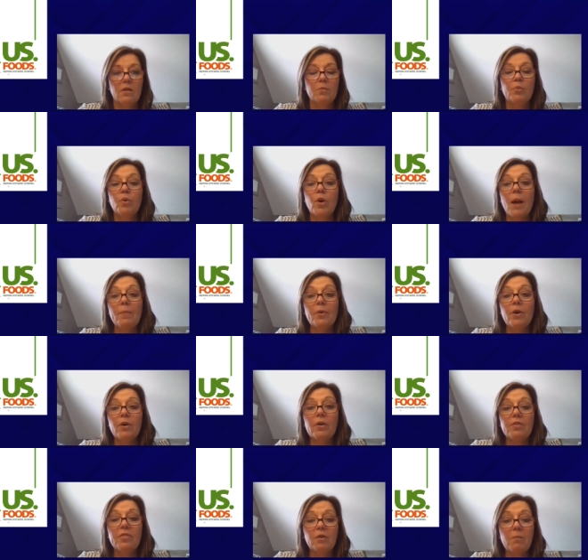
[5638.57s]

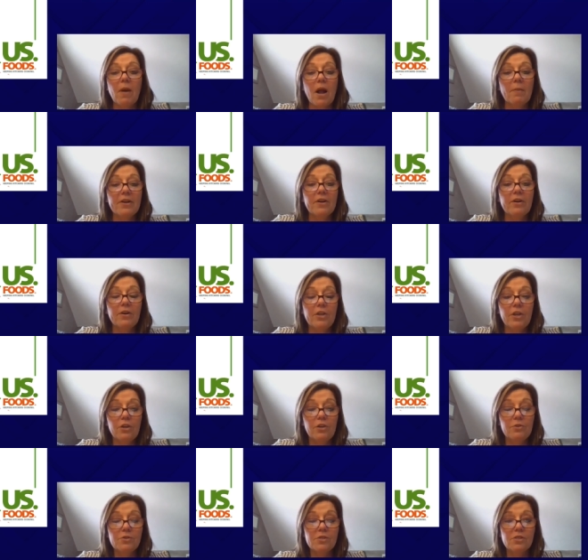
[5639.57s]
Proper thermometer
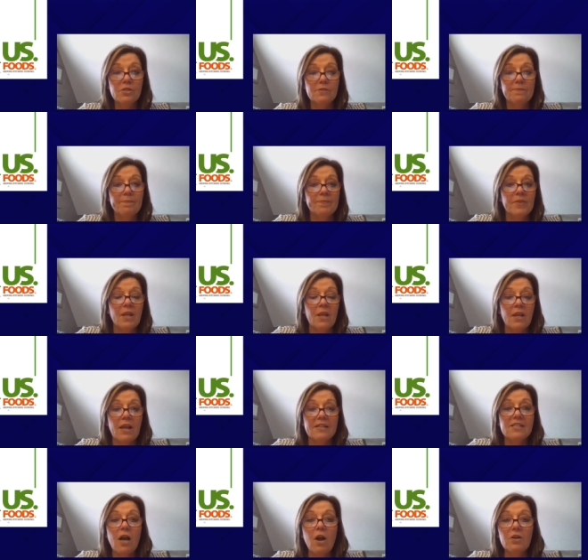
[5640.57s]
use.
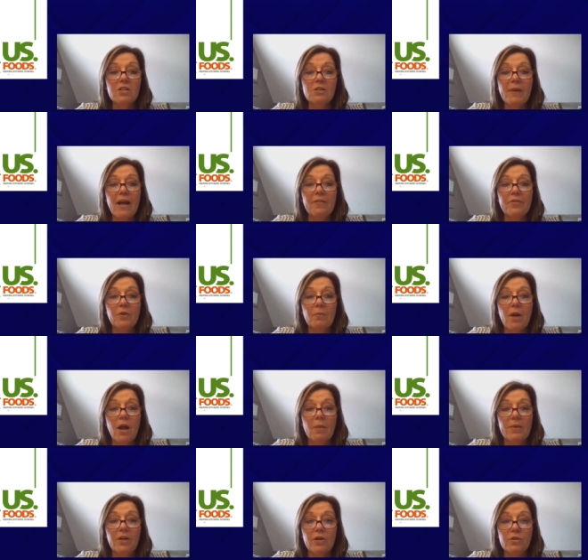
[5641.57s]
I talked about
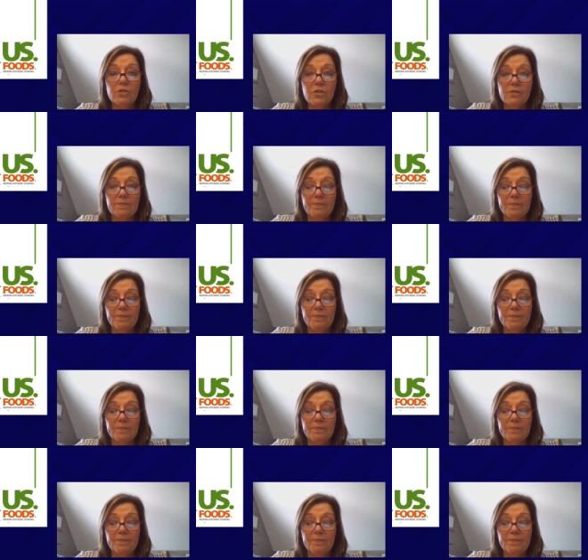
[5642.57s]
thermometers.